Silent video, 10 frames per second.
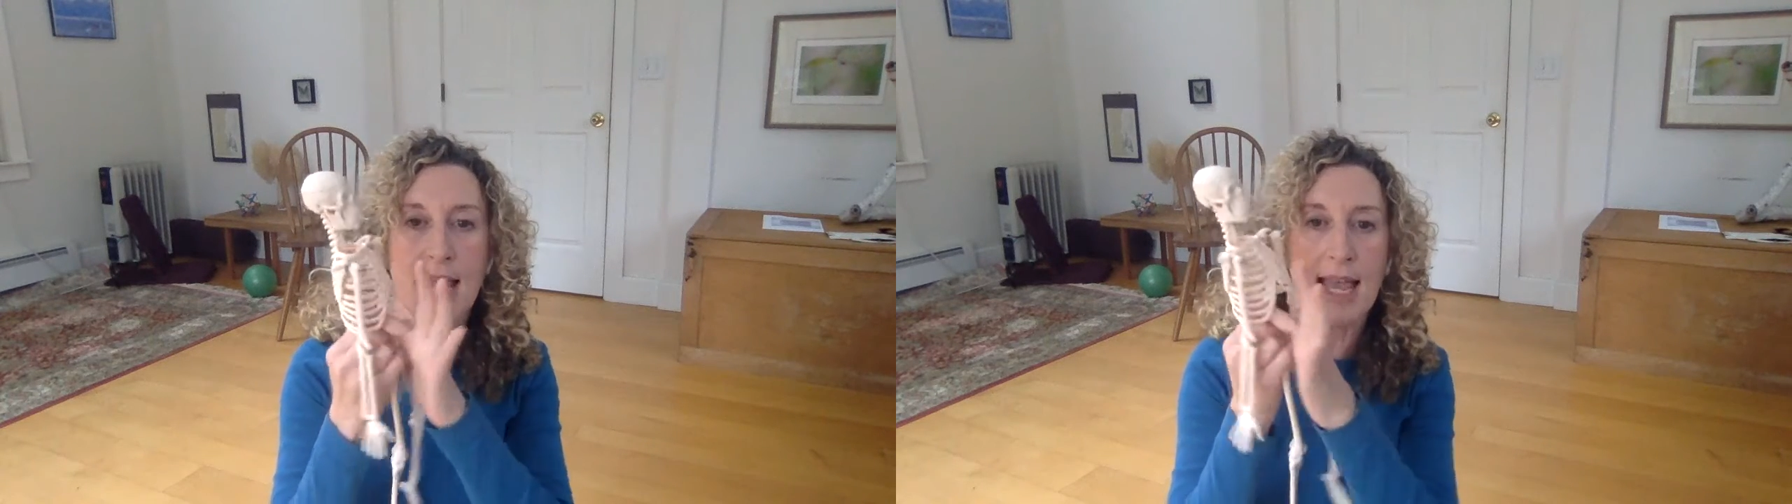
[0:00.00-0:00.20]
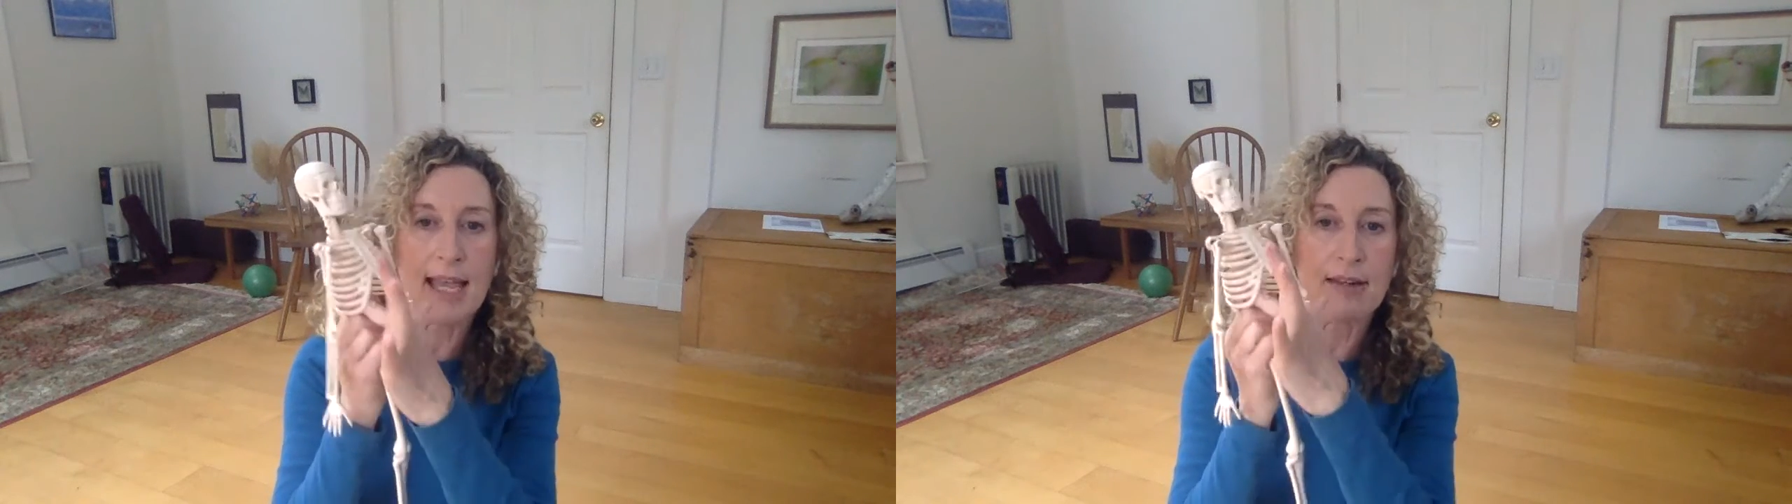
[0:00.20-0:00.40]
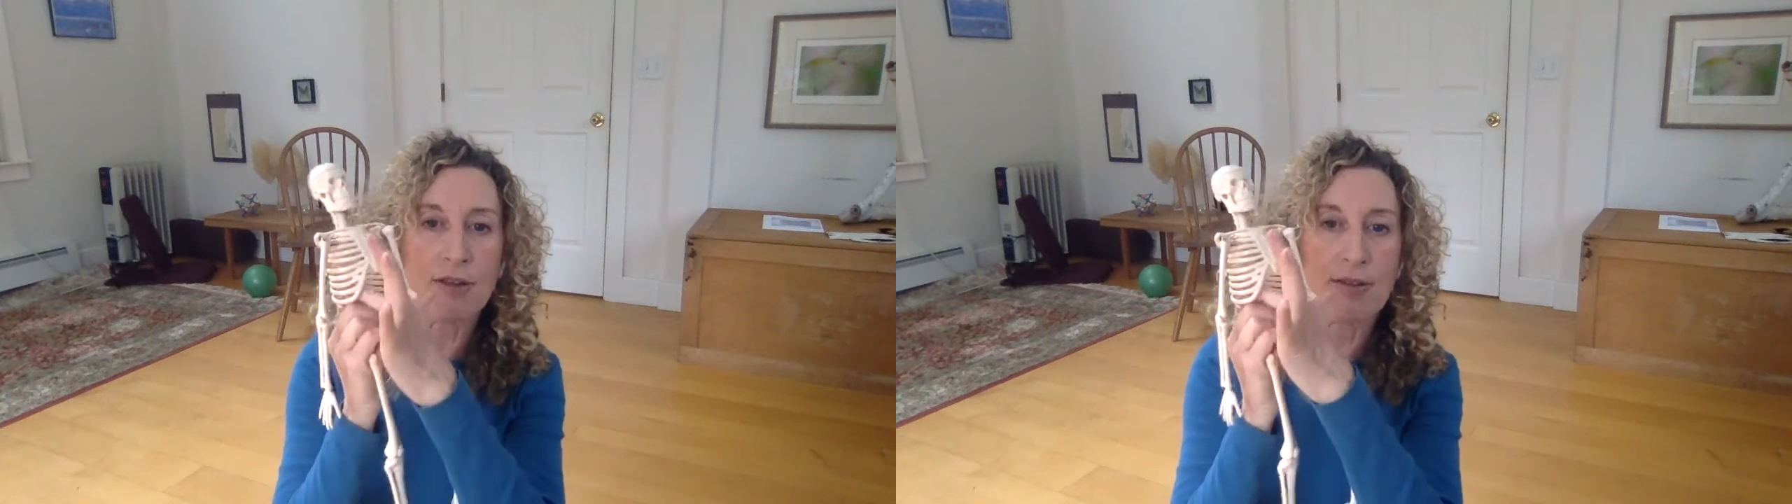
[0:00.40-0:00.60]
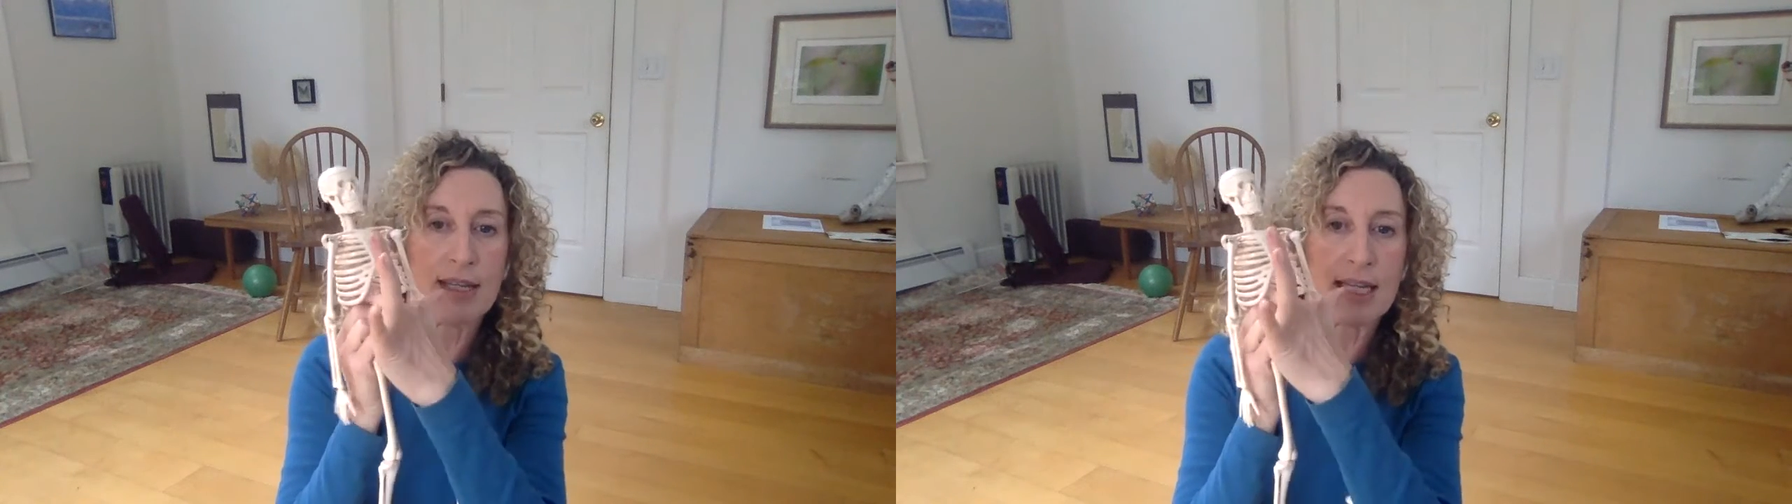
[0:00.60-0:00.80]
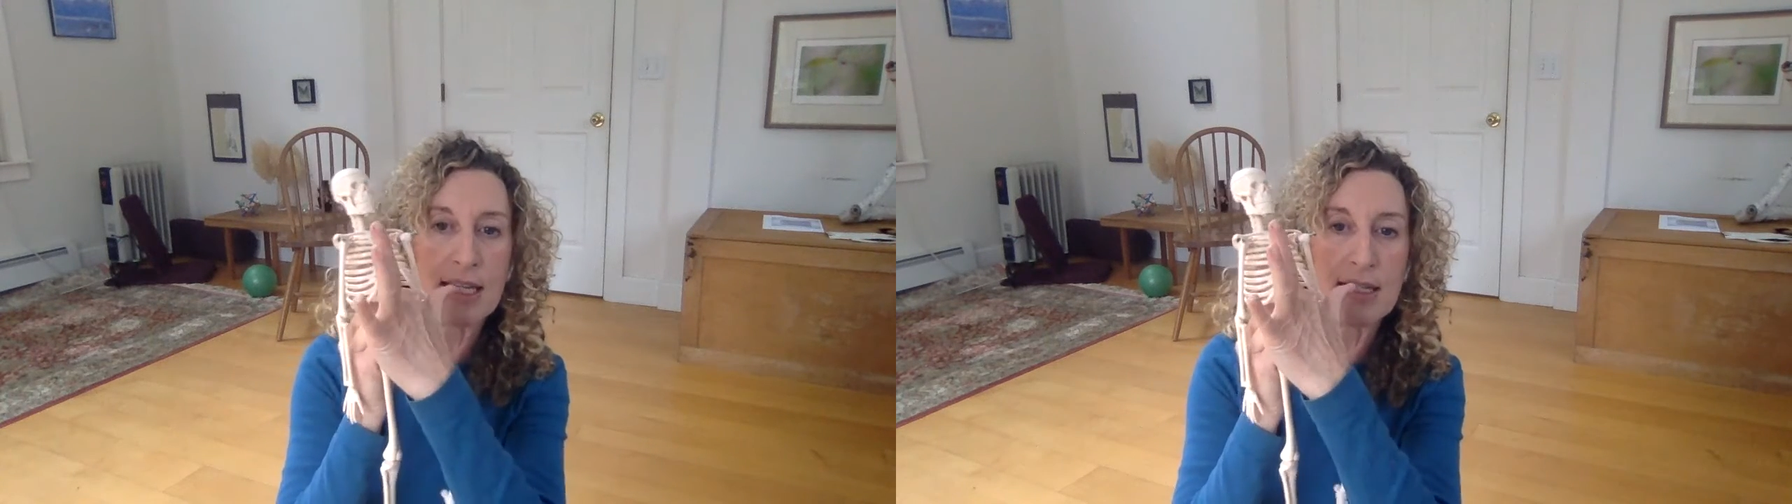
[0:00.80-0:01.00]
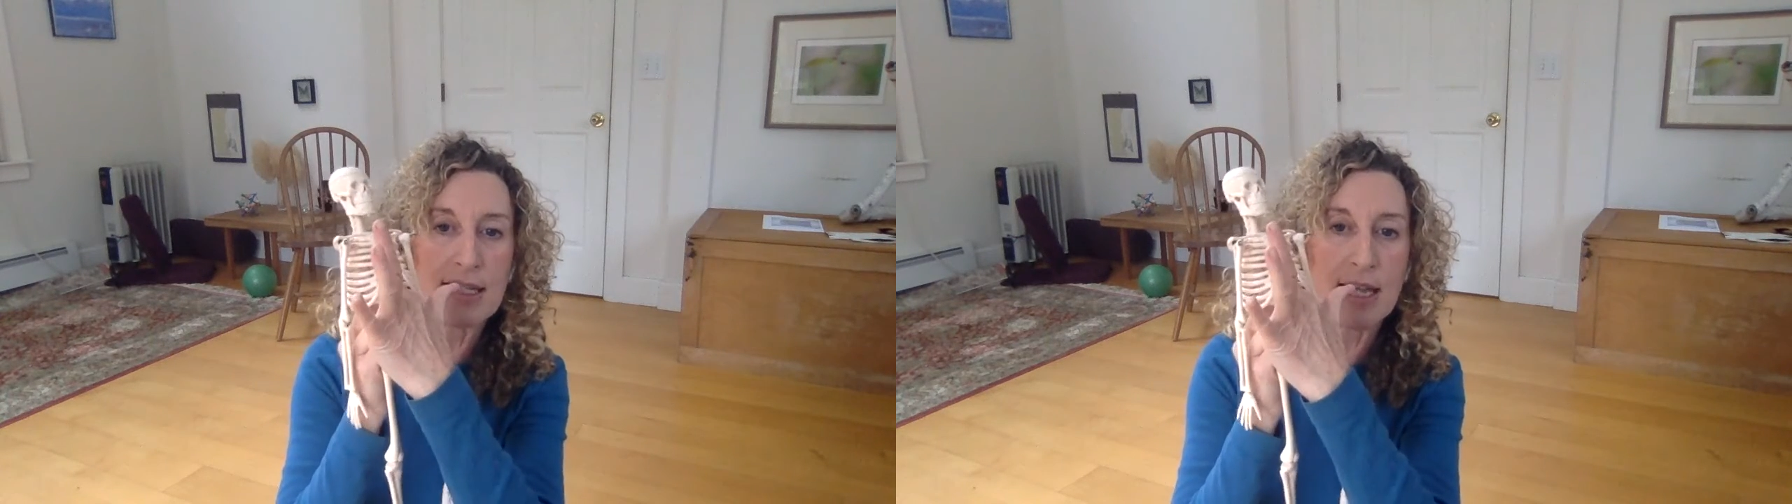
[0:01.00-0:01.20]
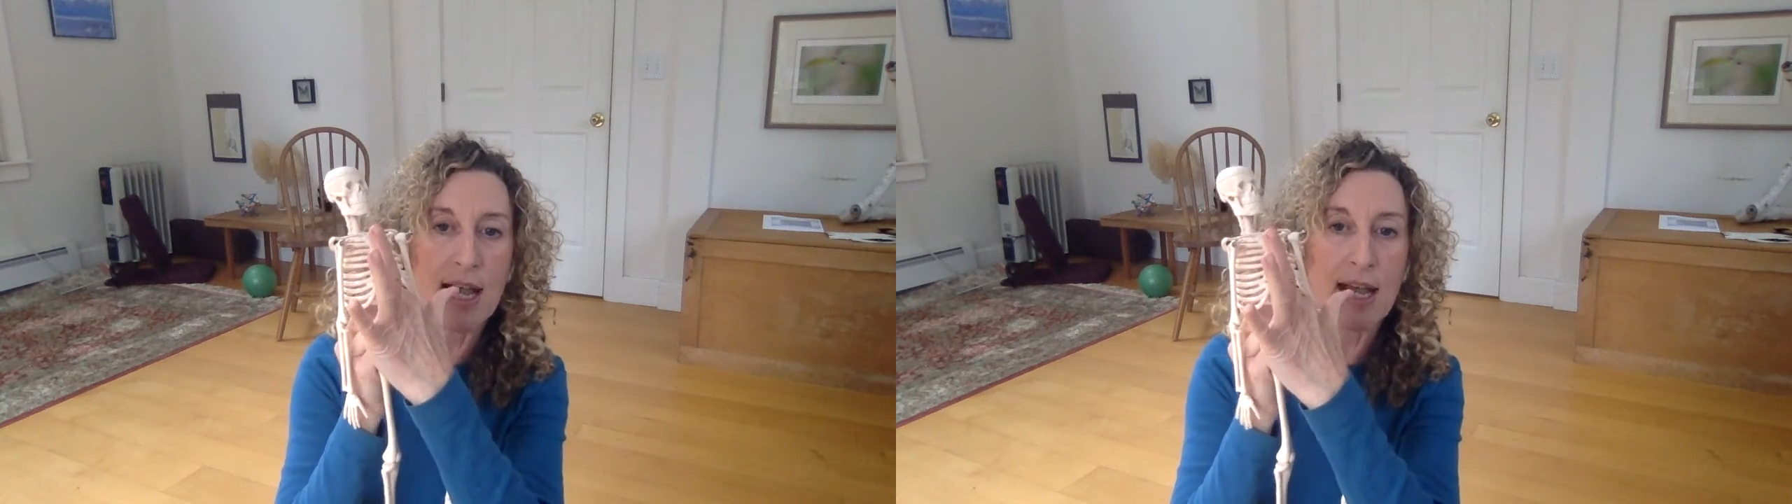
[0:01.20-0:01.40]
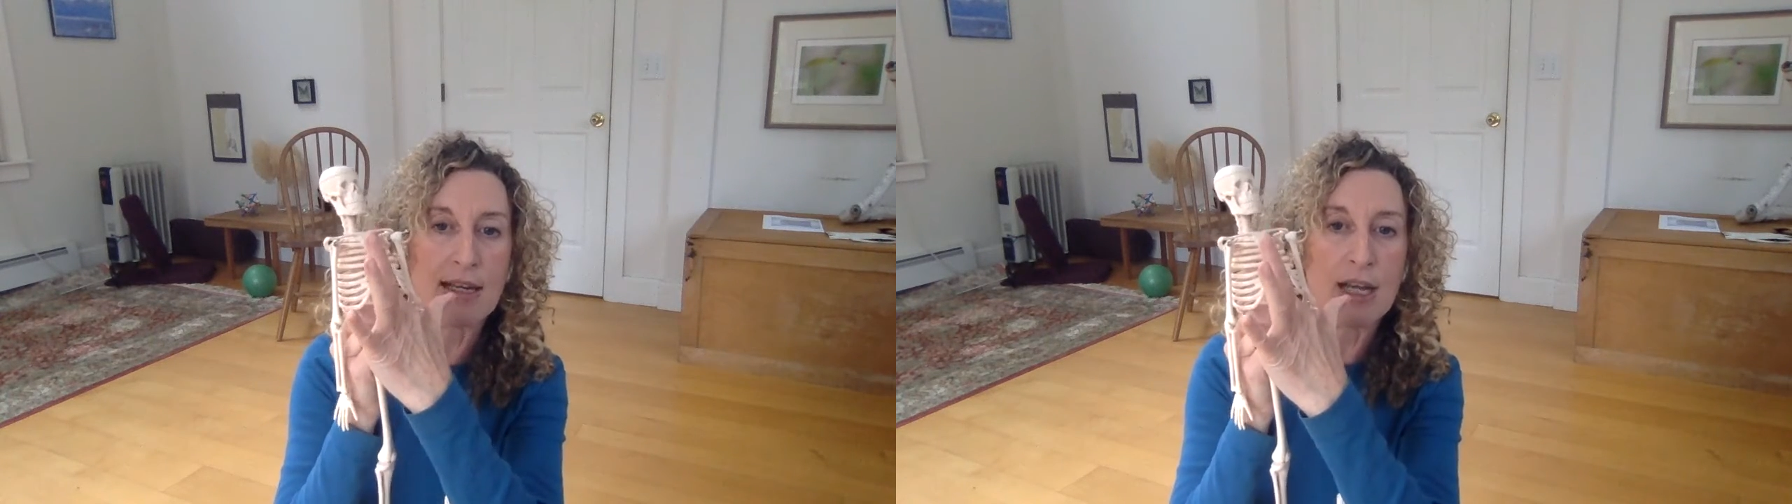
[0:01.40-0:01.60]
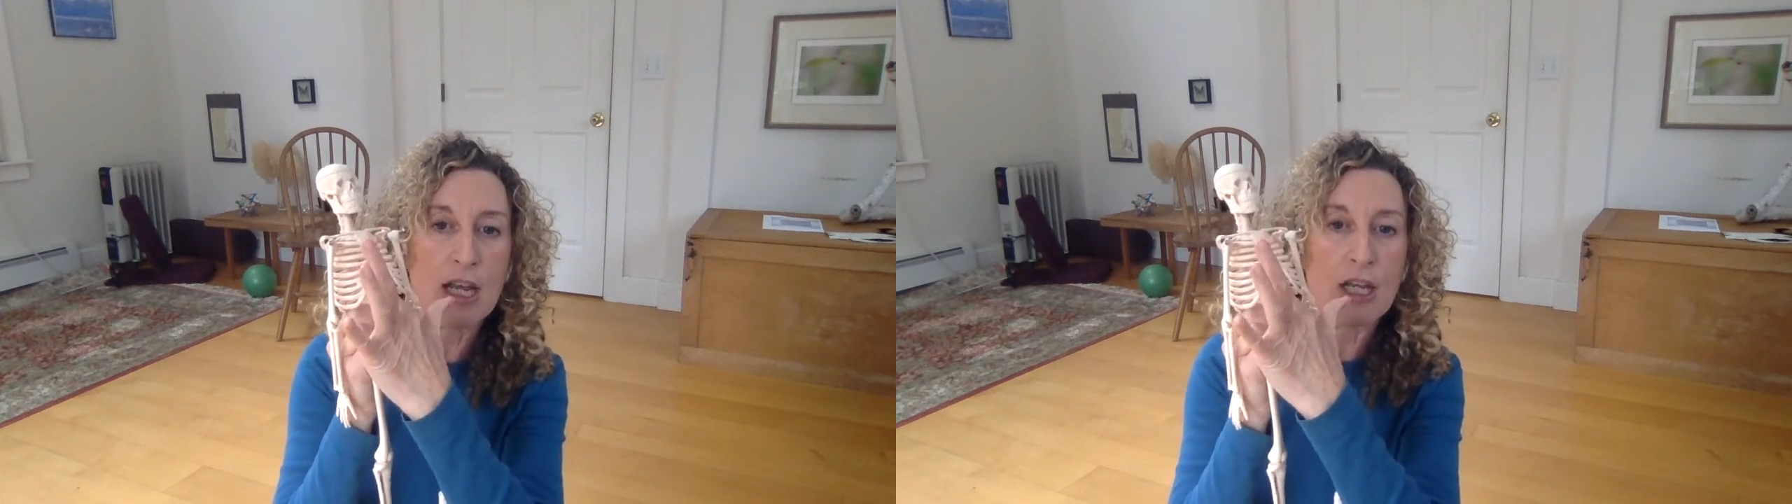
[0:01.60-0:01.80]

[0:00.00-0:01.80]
and on the inside,